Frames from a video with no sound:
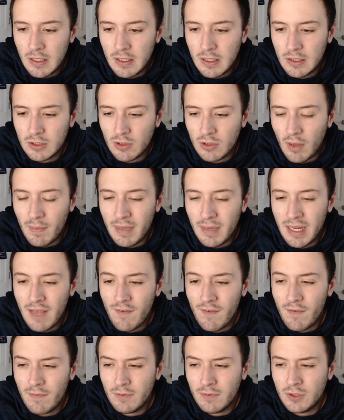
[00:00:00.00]
So I'm going to
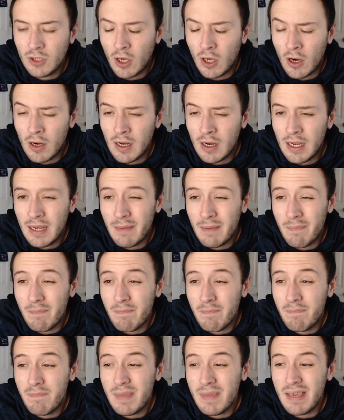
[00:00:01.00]
give Chara a
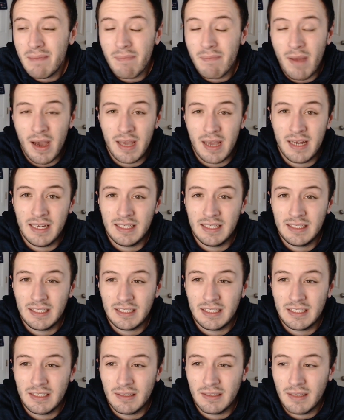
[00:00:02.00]
B-. I feel like
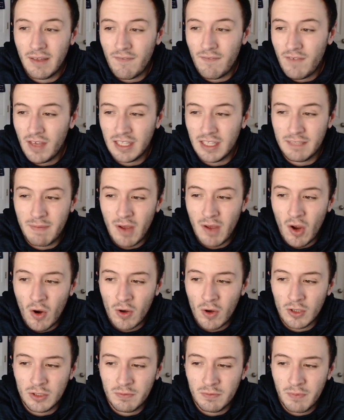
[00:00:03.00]
it's a bit
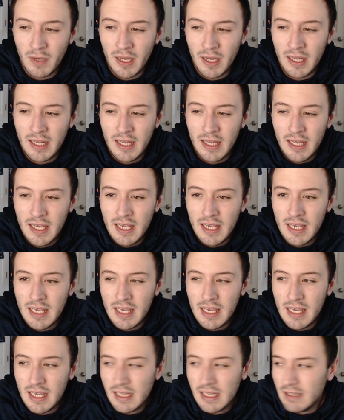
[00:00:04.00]
harsh, but
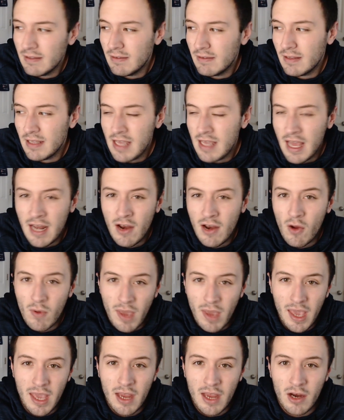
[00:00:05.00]
he had an
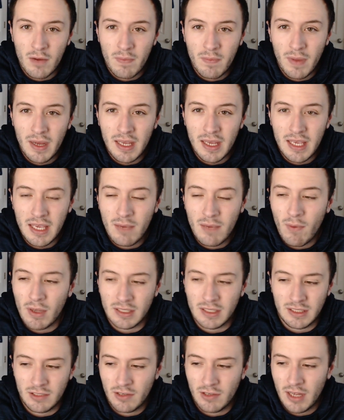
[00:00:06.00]
okay year, but he
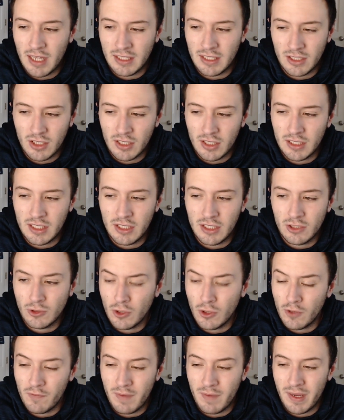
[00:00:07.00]
wasn't as good as he should
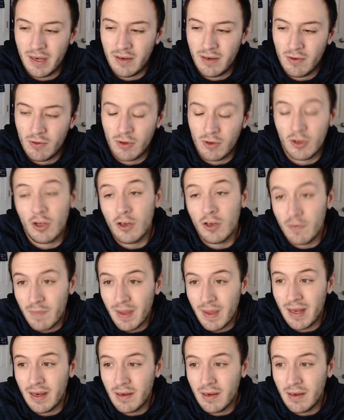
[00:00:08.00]
have been, or could have been.